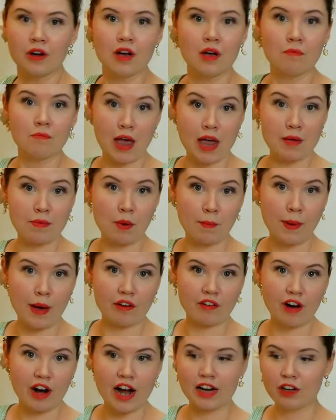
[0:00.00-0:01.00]
paper
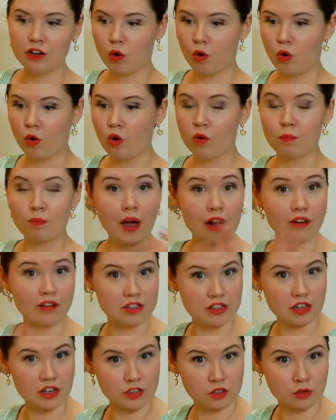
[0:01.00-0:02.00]
beret or
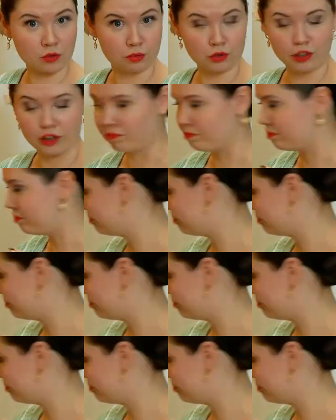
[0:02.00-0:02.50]
parasizal brim?